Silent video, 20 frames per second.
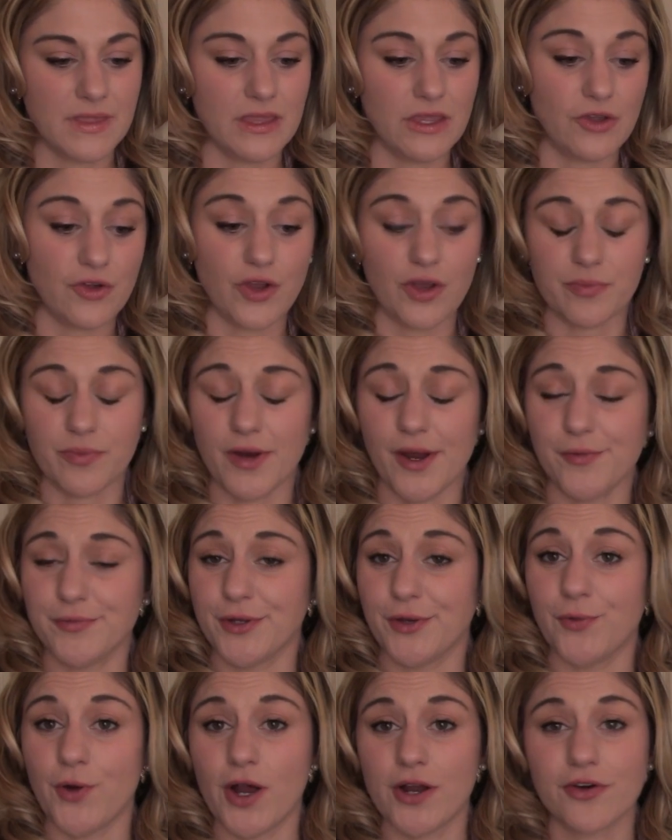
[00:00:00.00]
You could
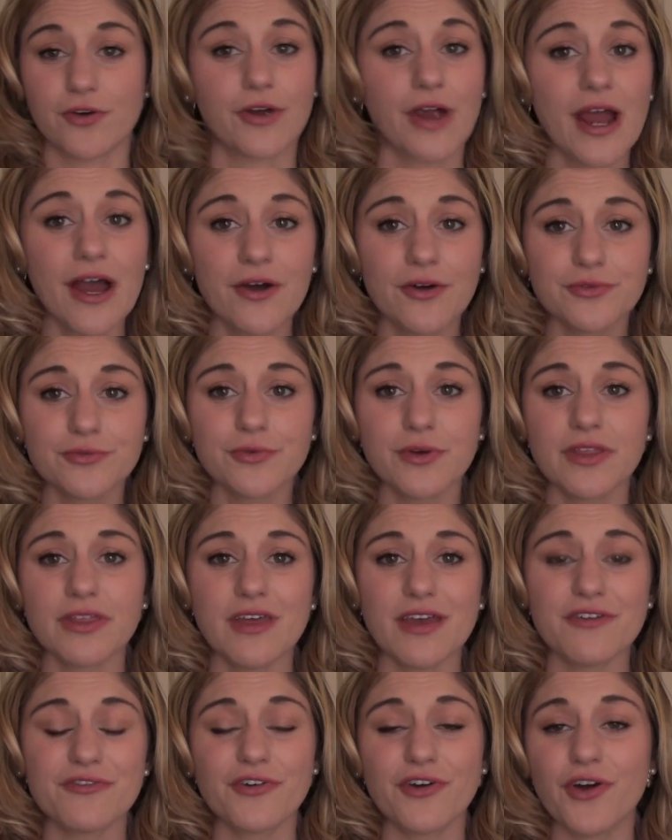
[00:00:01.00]
probably walk around with
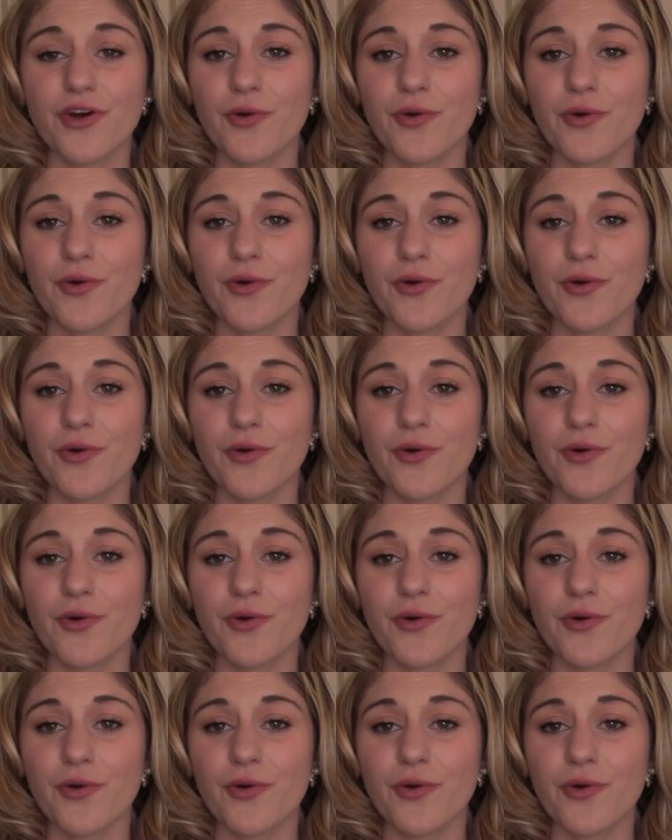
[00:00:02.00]
it for